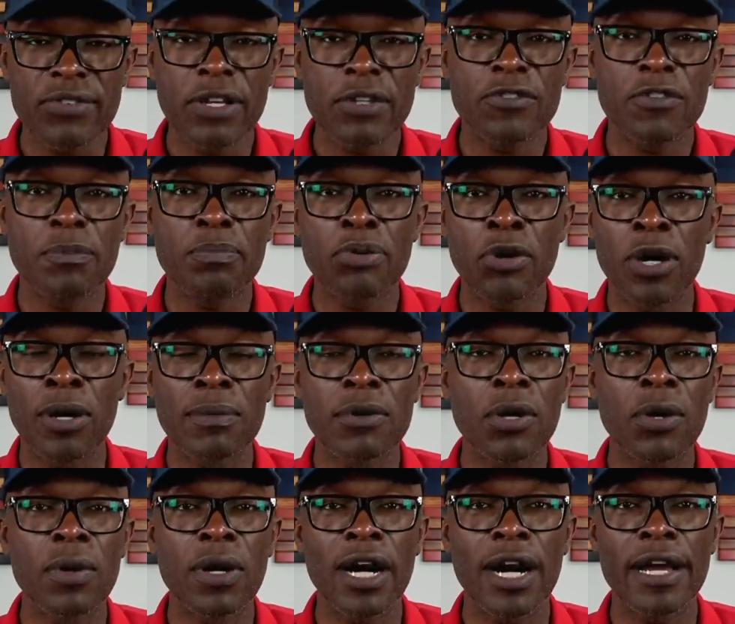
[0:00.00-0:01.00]
at the pump
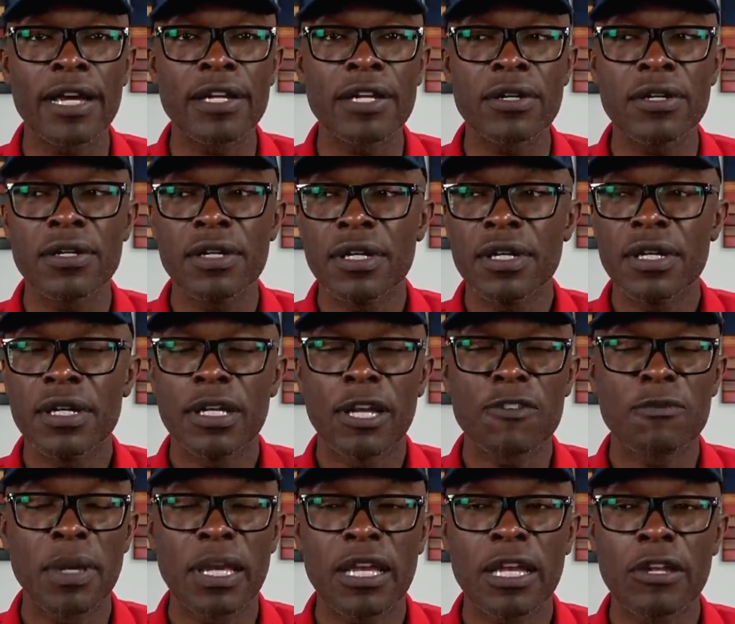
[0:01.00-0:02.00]
go higher.
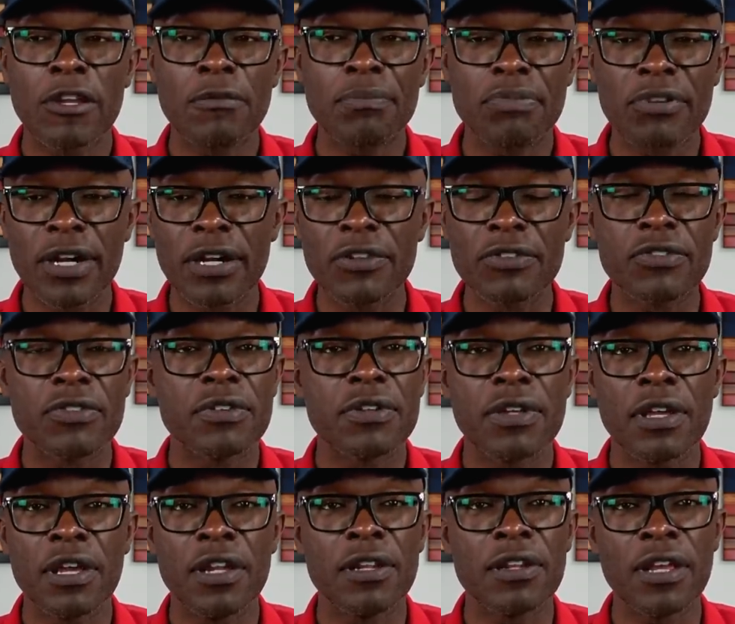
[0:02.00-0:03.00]
That's making the price
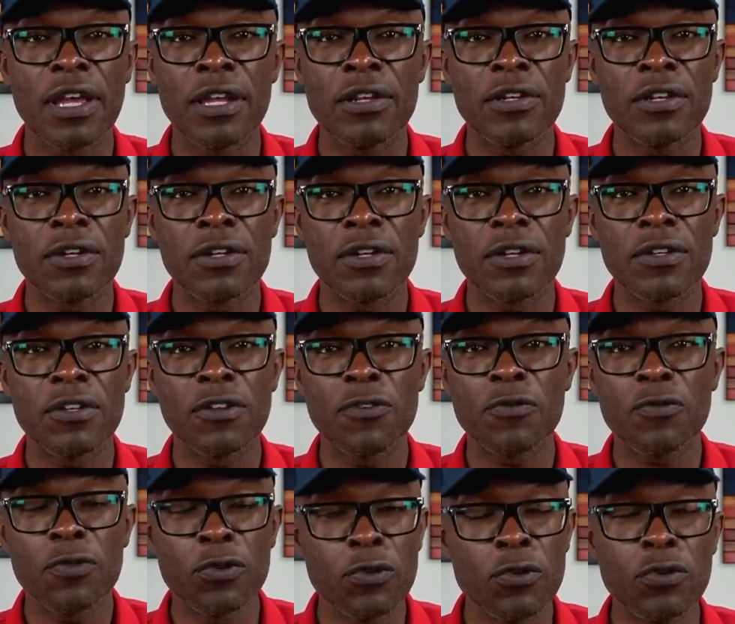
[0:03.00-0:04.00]
in your
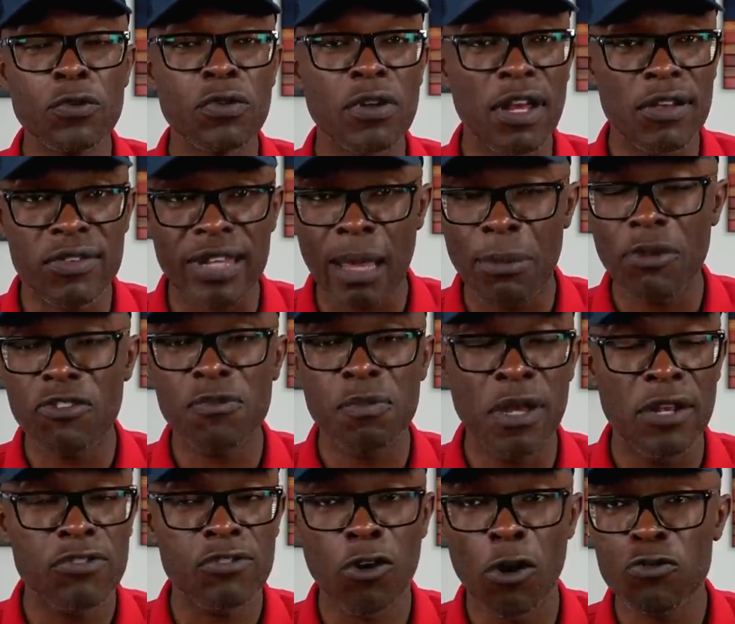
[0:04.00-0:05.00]
food
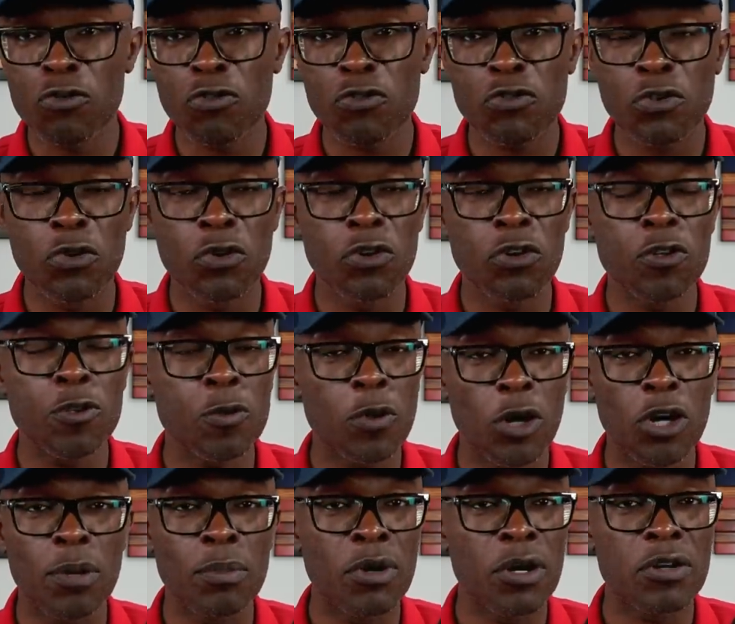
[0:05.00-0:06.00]
establishments, grocery store,
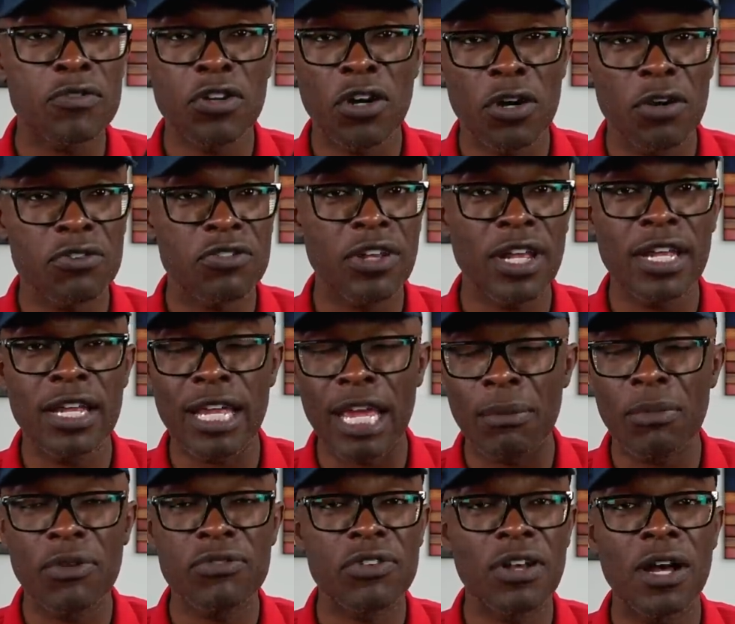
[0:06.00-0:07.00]
Walmart, Target,
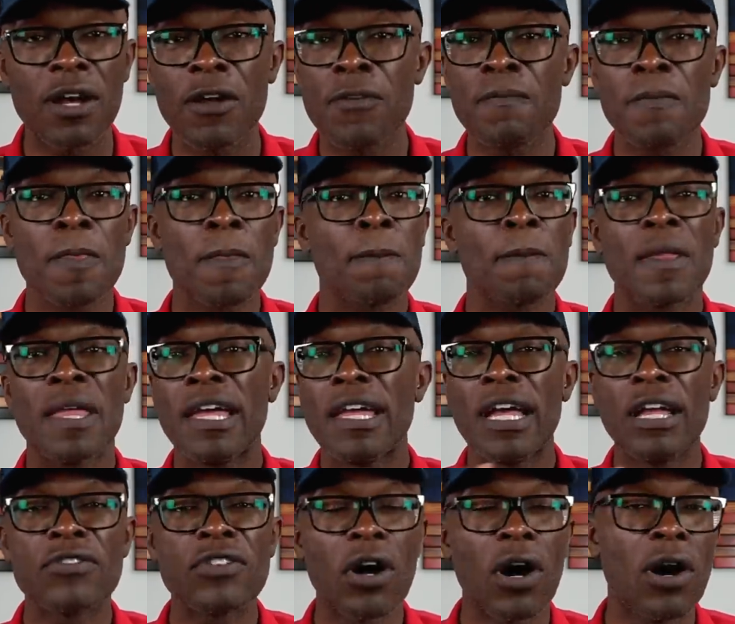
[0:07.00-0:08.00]
Amazon.
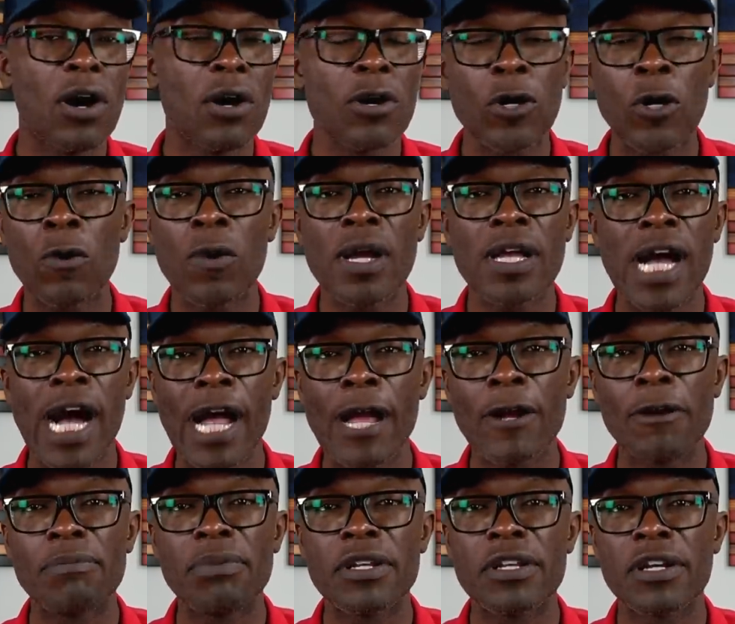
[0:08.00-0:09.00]
It's all going
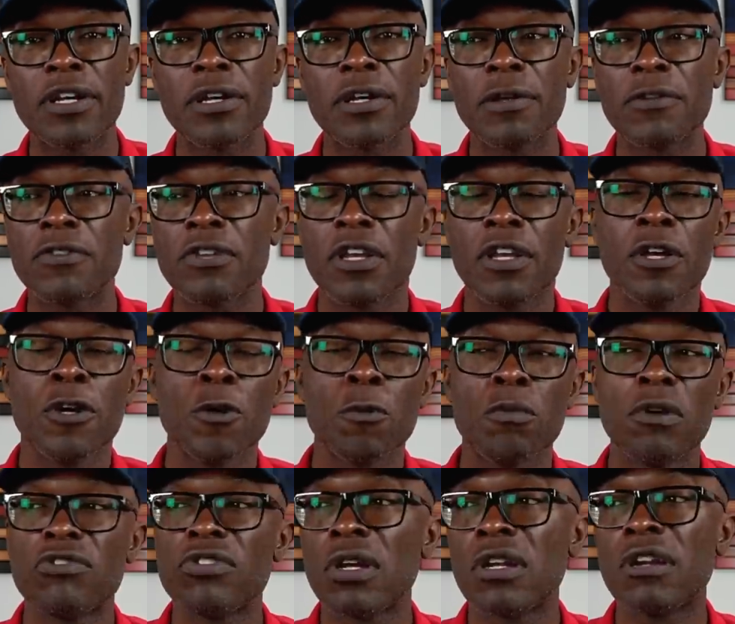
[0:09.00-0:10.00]
higher because
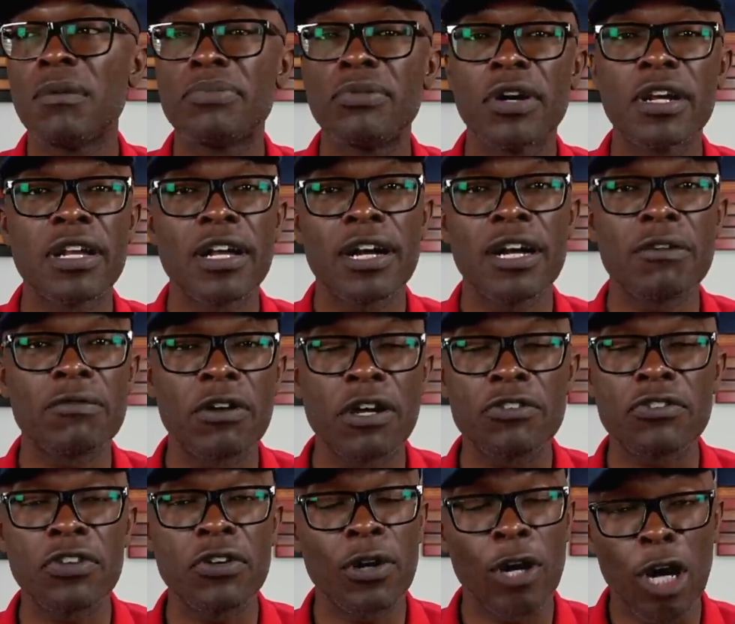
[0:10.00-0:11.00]
we're trying to boycott
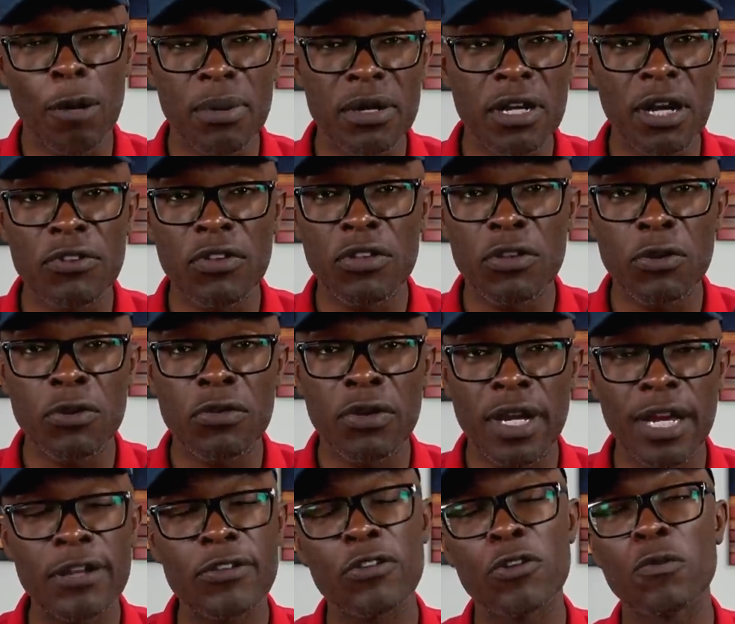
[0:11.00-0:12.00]
Russia all because of
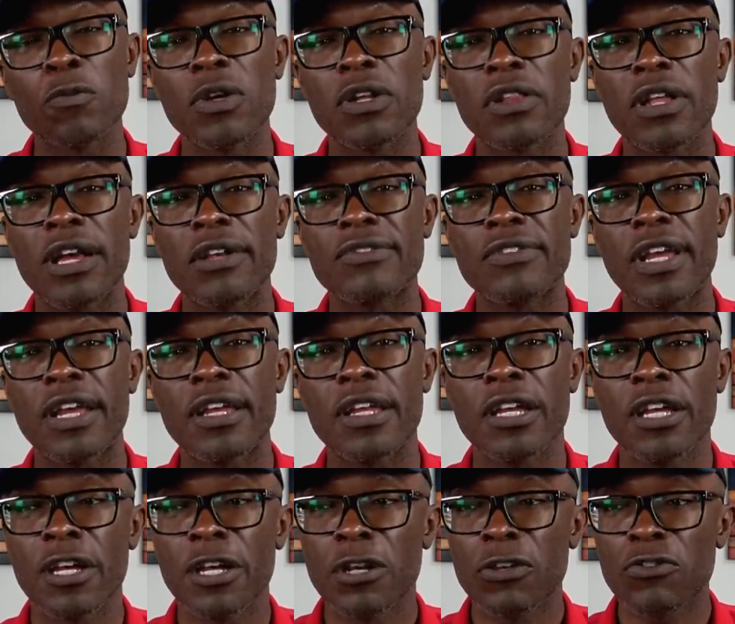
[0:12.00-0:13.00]
Ukraine. Do you realize that?
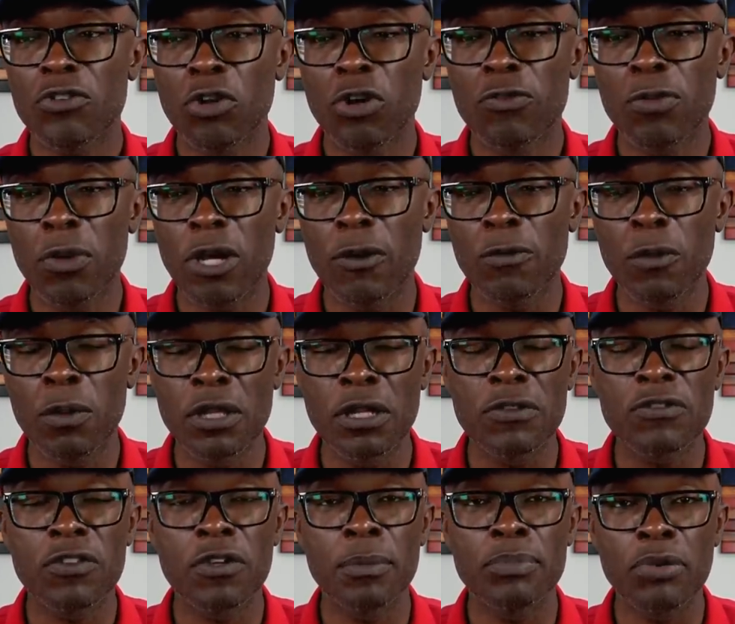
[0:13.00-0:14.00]
So if we're willing
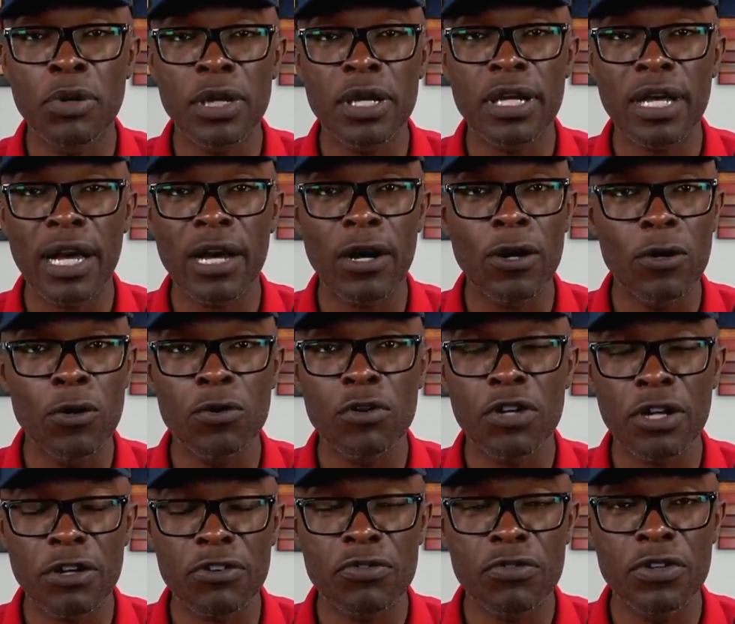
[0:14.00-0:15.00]
to boycott a whole
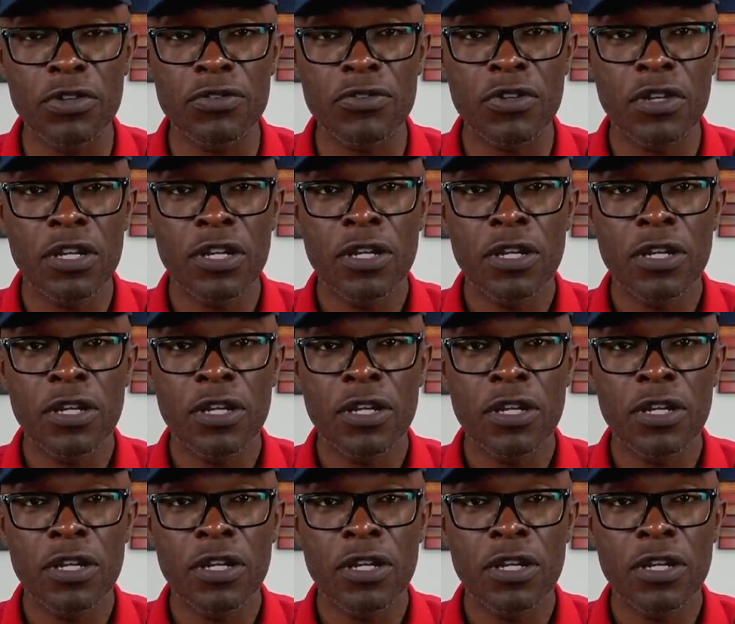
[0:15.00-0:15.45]
country's